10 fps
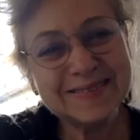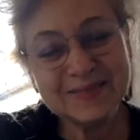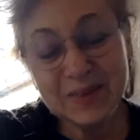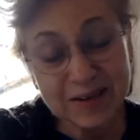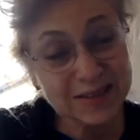
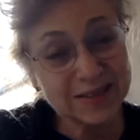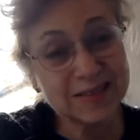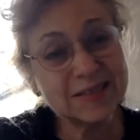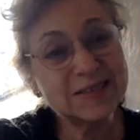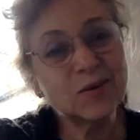Well, it is a
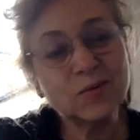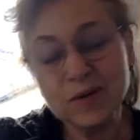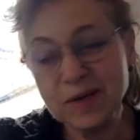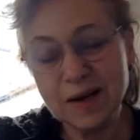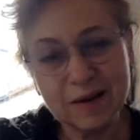story,
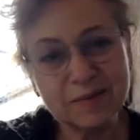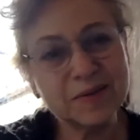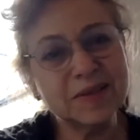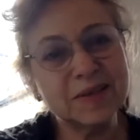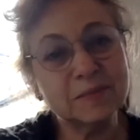like
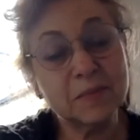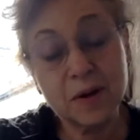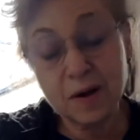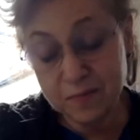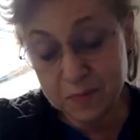everything in my
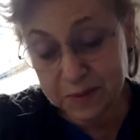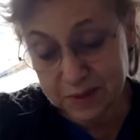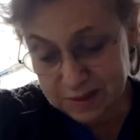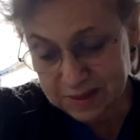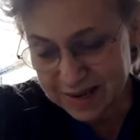life, but
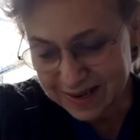it